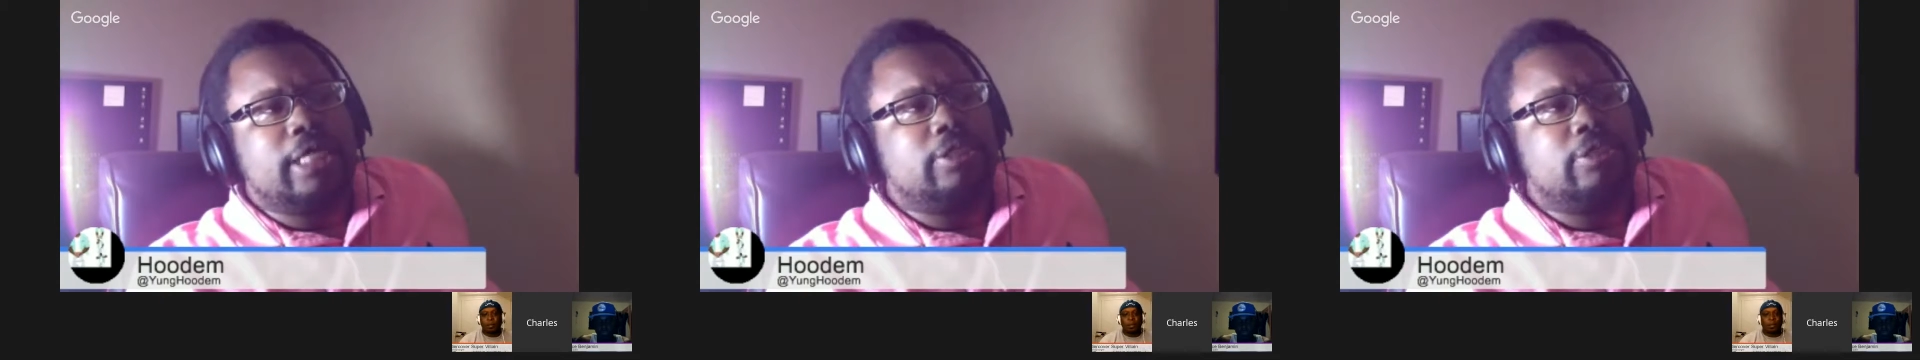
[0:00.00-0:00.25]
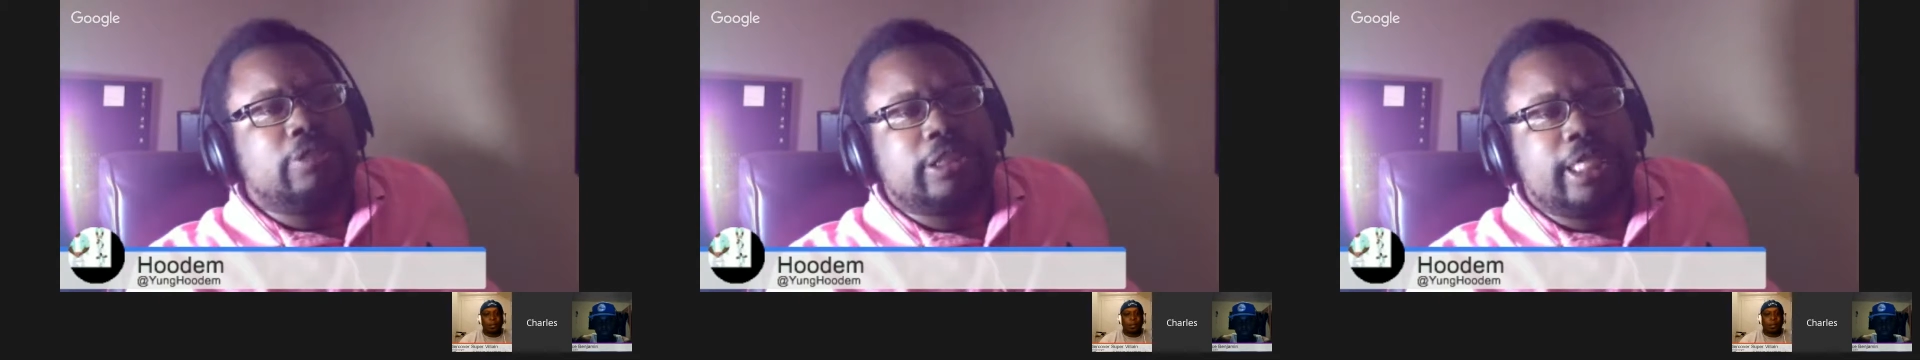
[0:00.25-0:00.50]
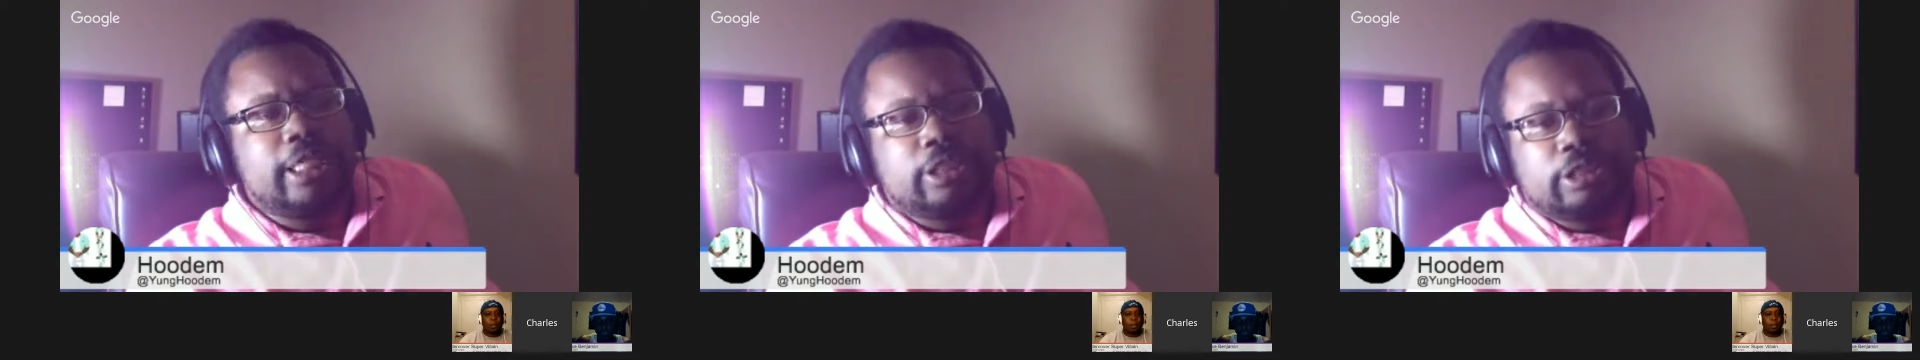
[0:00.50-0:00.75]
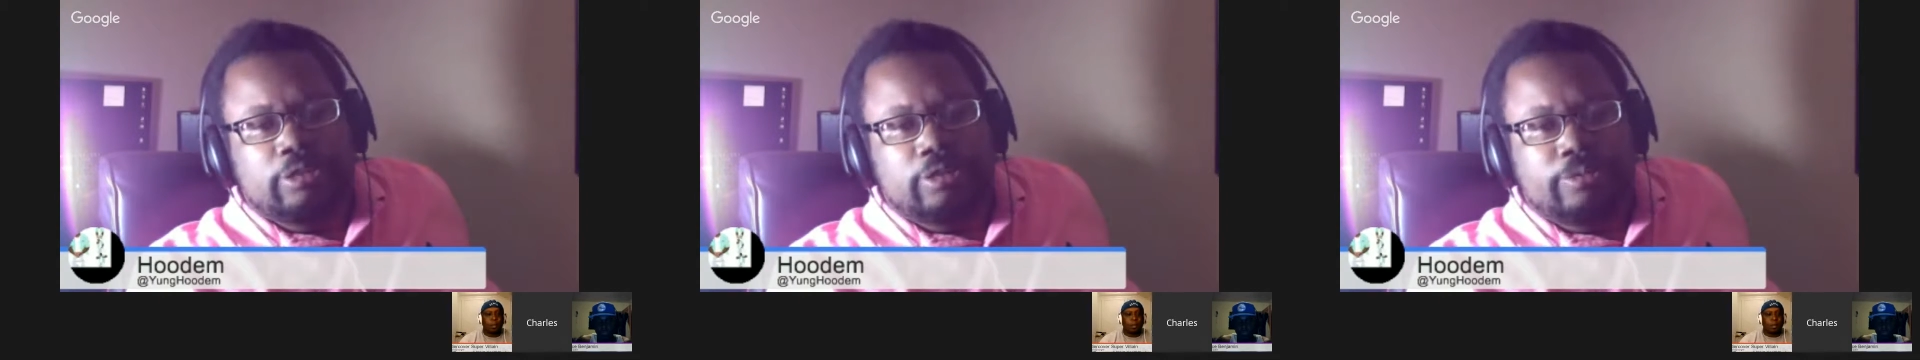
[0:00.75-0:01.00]
no say
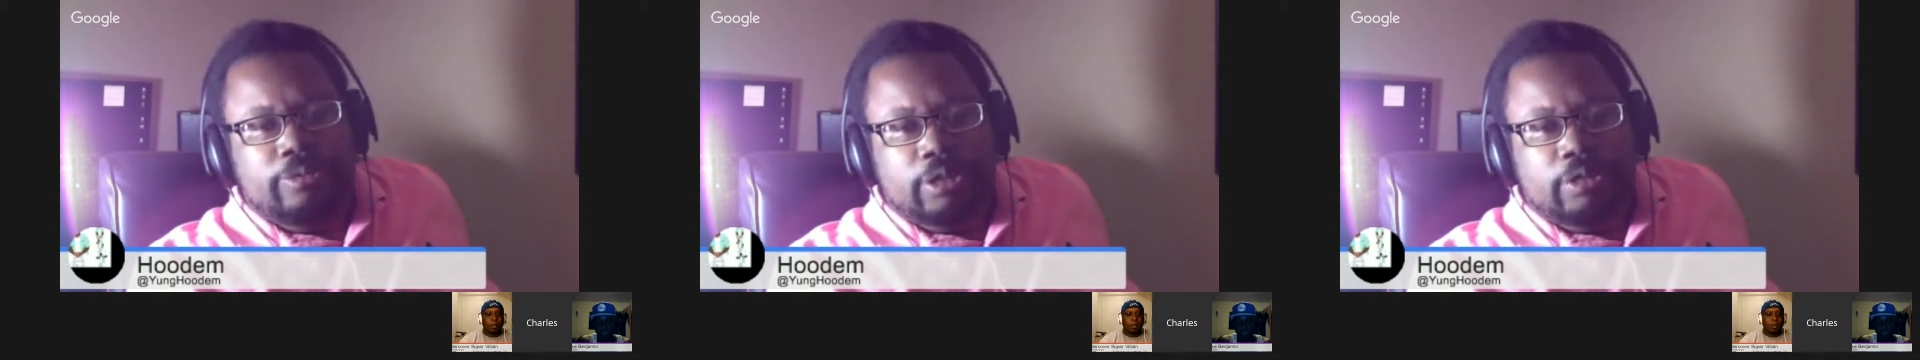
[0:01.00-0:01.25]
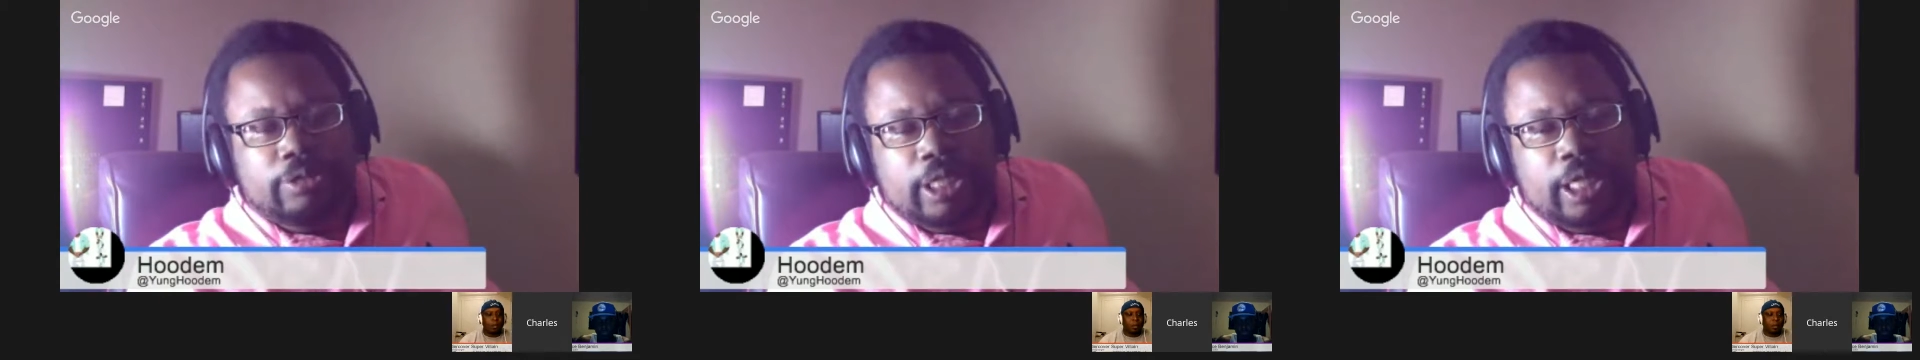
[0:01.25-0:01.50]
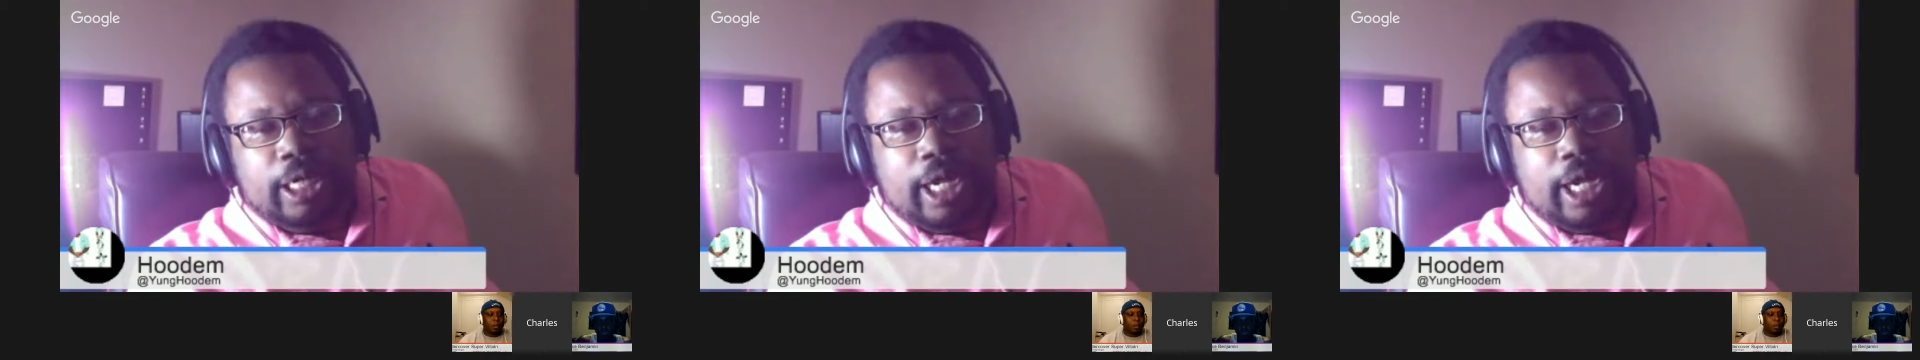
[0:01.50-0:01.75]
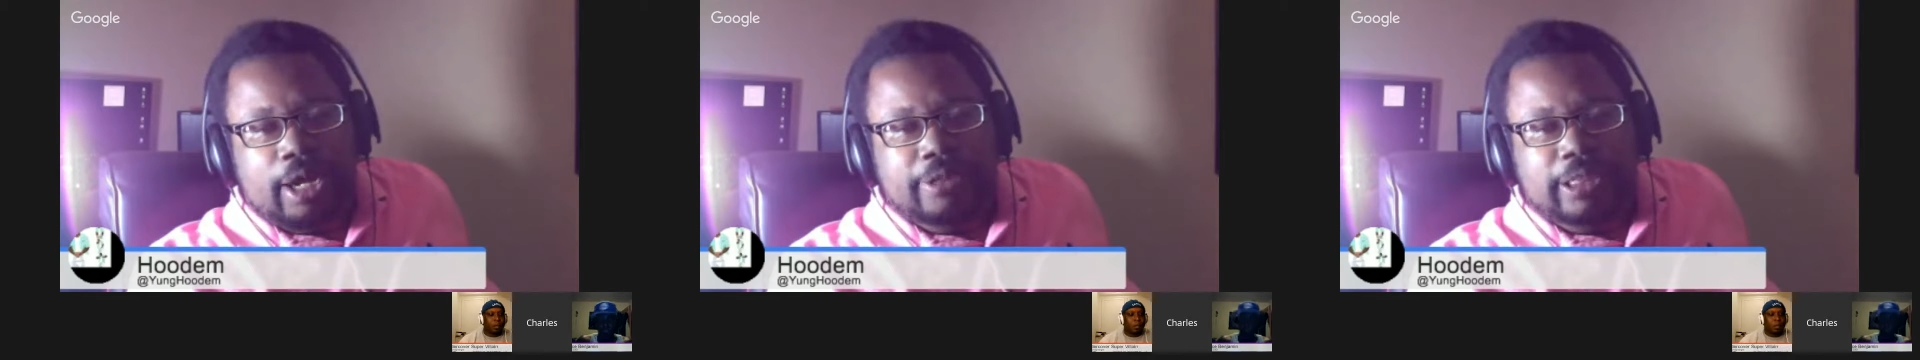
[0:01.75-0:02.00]
so in what goes on in that house,